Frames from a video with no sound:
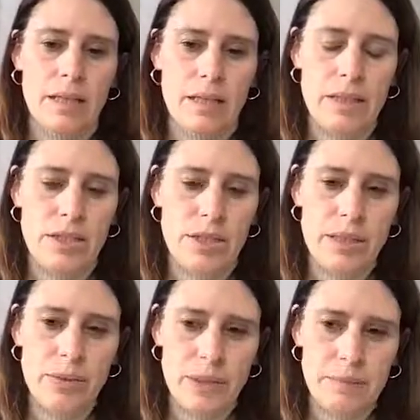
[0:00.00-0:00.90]
The
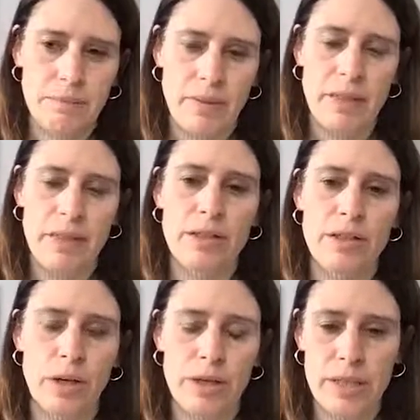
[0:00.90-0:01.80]
children here in
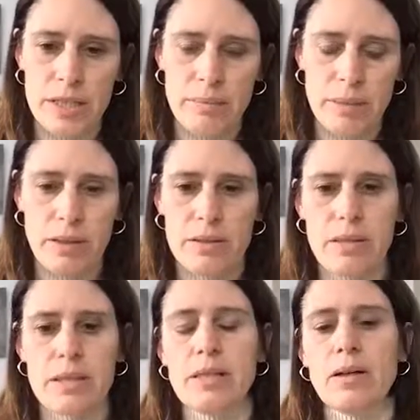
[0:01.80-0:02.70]
orange, because
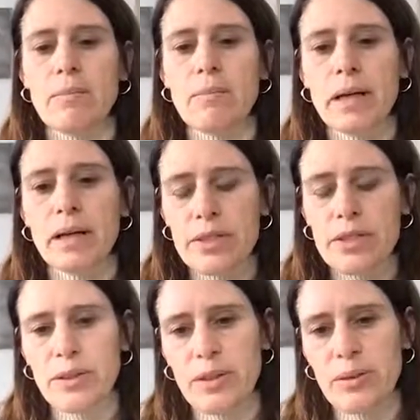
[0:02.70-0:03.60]
it's logMAR
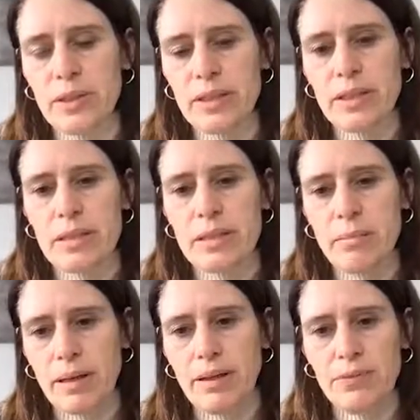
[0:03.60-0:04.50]
visual acuity, it's
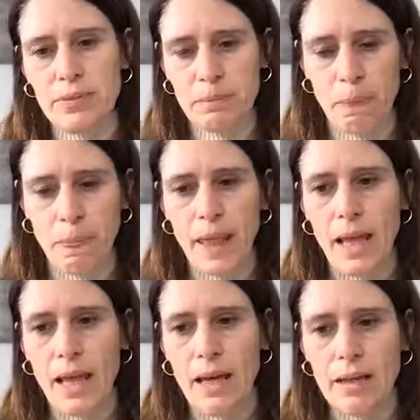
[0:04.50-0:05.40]
above.
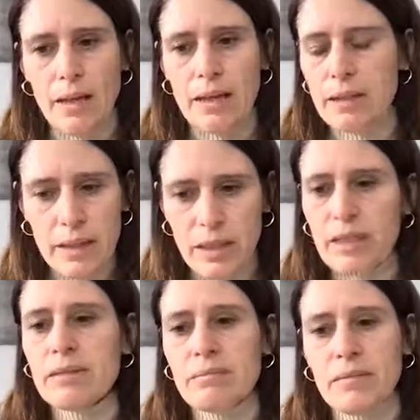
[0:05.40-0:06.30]

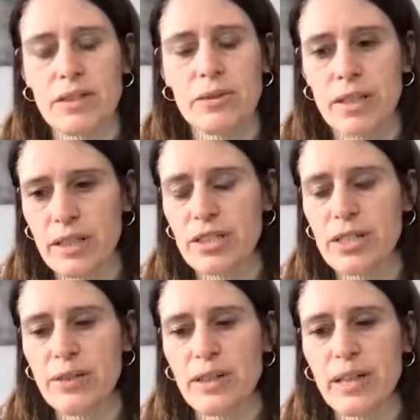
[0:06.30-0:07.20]
The
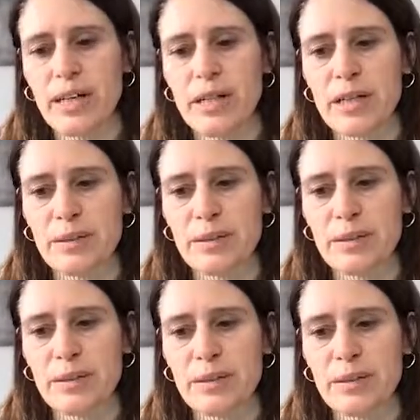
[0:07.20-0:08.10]
children are in
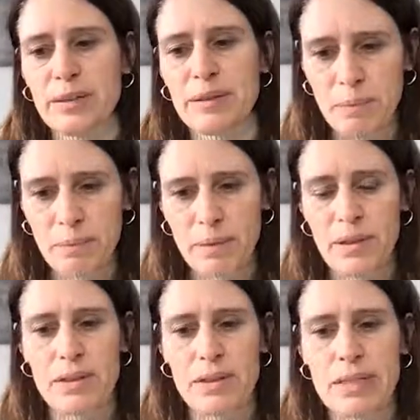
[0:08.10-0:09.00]
blue
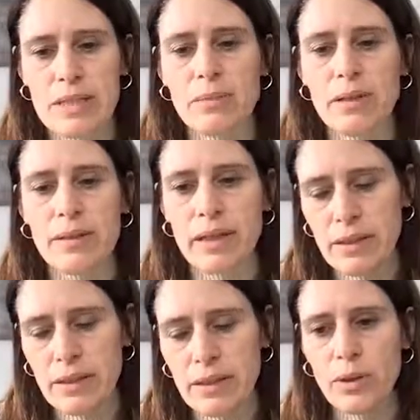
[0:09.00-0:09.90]
because it's logMAR, they are at the
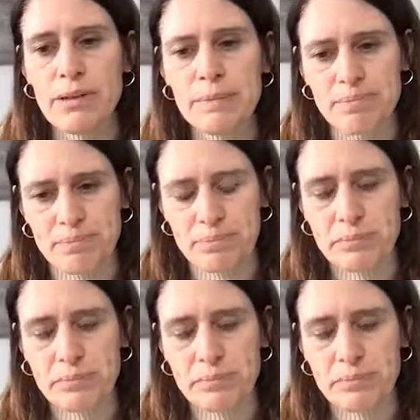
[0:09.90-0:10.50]
lower level.